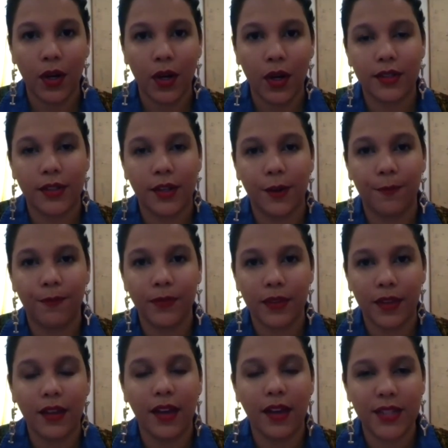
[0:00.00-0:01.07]
So
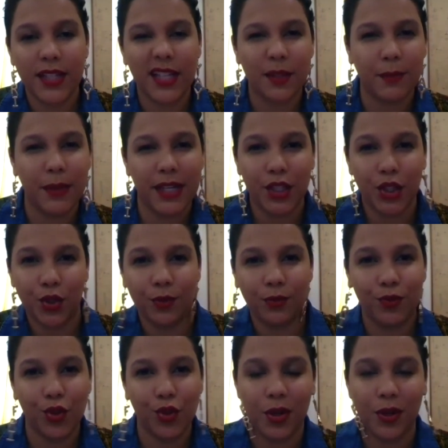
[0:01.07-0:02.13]
I'd say that's the biggest struggle.